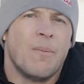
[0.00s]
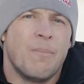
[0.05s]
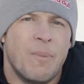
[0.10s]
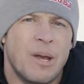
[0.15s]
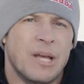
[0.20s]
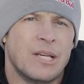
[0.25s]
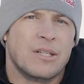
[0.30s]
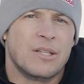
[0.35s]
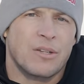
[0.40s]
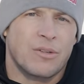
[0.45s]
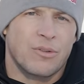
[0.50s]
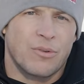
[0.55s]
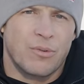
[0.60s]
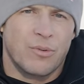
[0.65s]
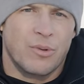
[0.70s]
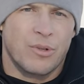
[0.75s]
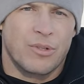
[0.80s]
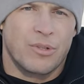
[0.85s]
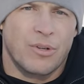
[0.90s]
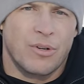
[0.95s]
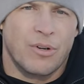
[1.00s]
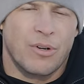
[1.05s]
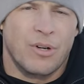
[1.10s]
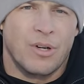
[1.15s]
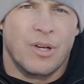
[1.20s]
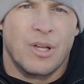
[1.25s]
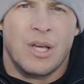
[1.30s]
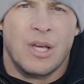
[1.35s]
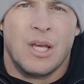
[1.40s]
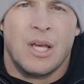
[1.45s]
makes it through the turn.
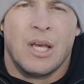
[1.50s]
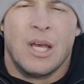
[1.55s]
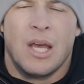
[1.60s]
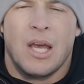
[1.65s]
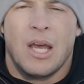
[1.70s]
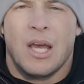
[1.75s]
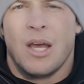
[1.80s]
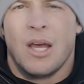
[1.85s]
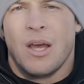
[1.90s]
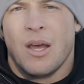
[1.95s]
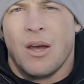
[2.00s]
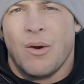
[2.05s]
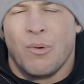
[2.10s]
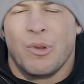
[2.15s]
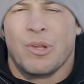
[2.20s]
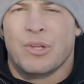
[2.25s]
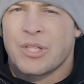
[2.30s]
With